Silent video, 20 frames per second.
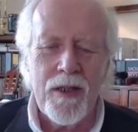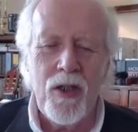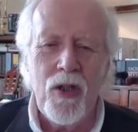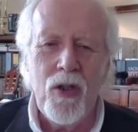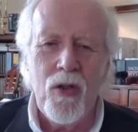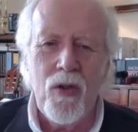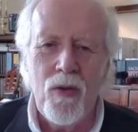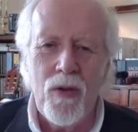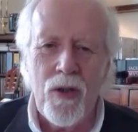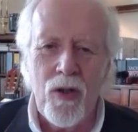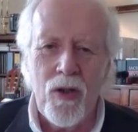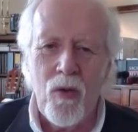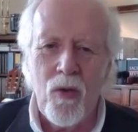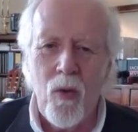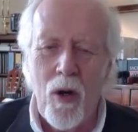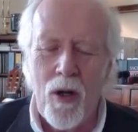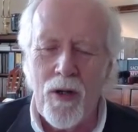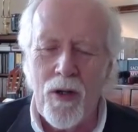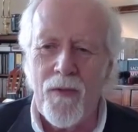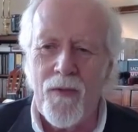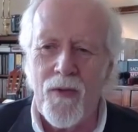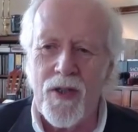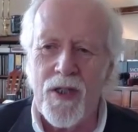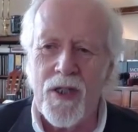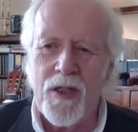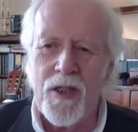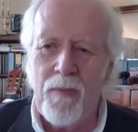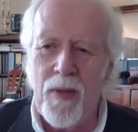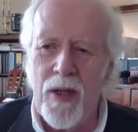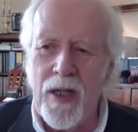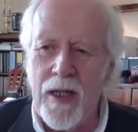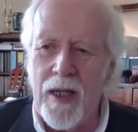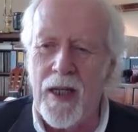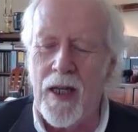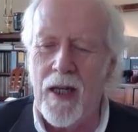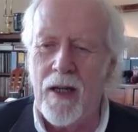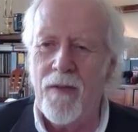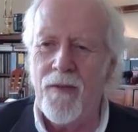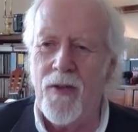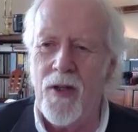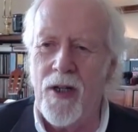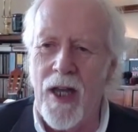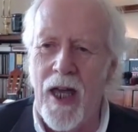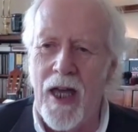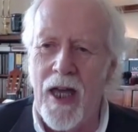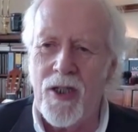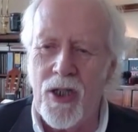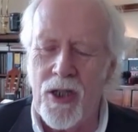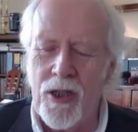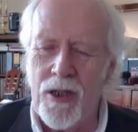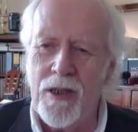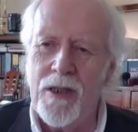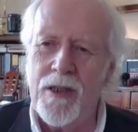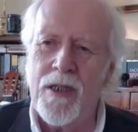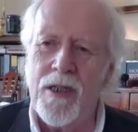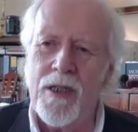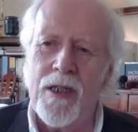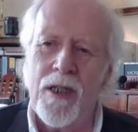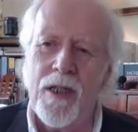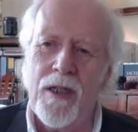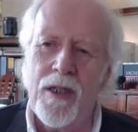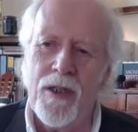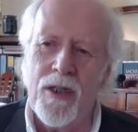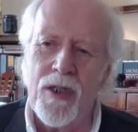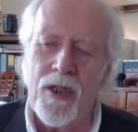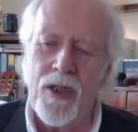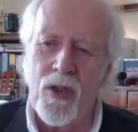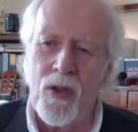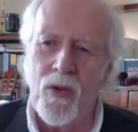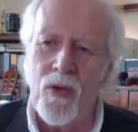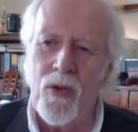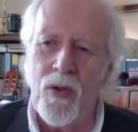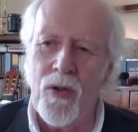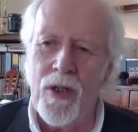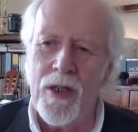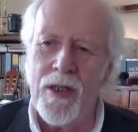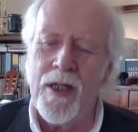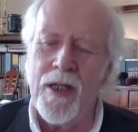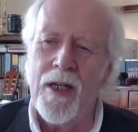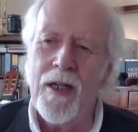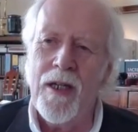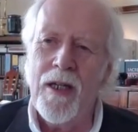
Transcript: your wonderful spinning of the legends and the stories.